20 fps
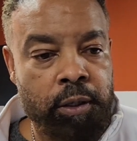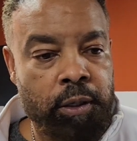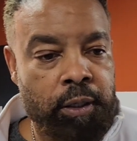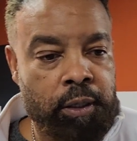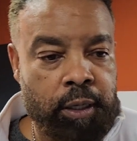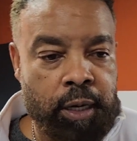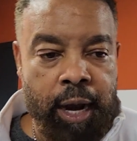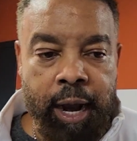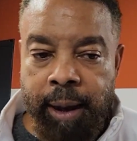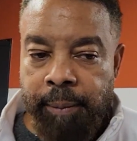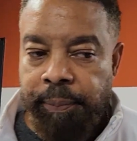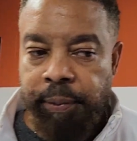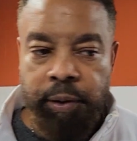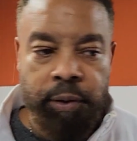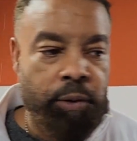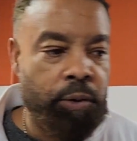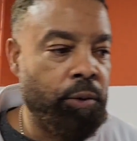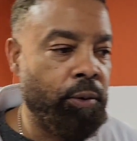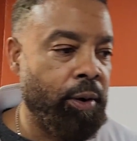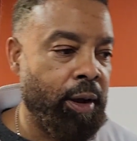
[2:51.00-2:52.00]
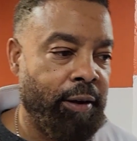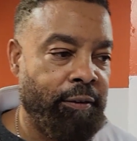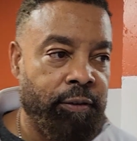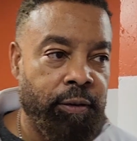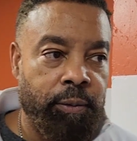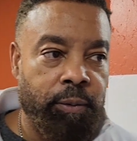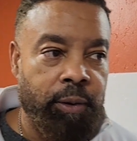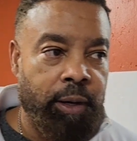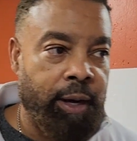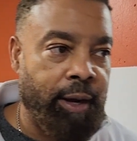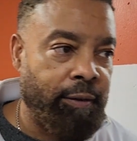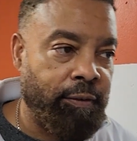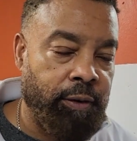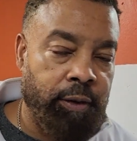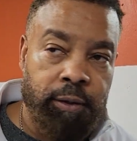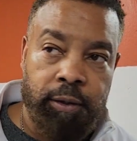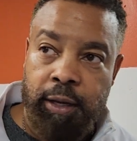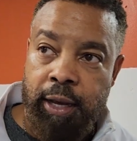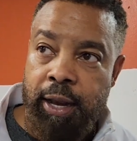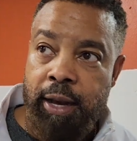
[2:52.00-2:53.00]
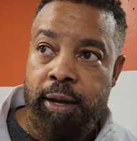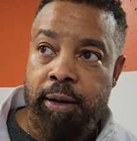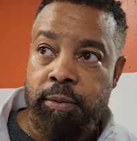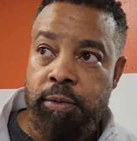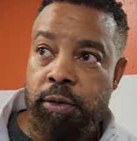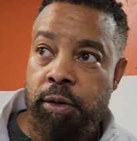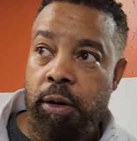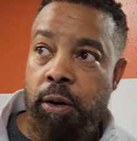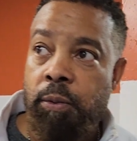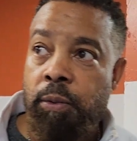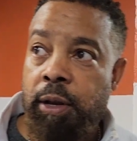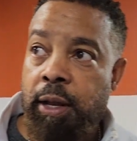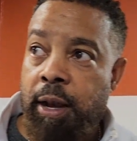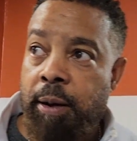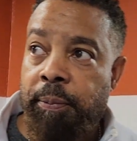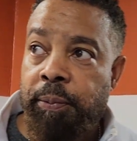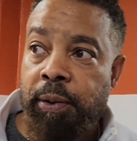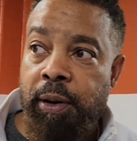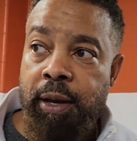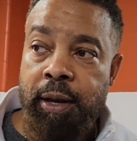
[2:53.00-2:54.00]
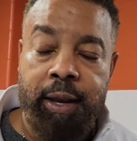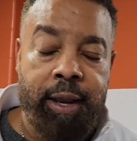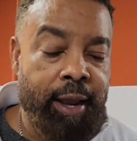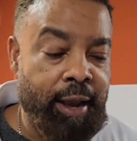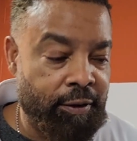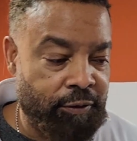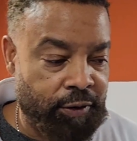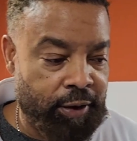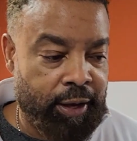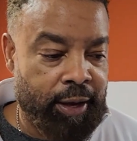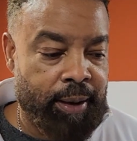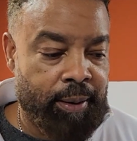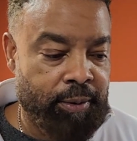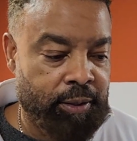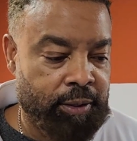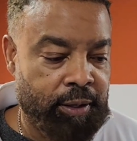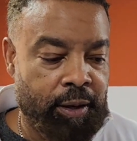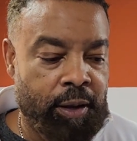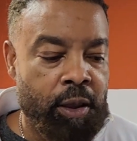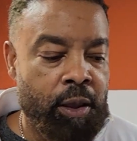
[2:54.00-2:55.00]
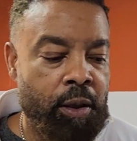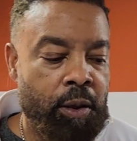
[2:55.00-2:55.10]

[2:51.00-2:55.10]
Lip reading: Coppin or whatever games, we got to play every game the same.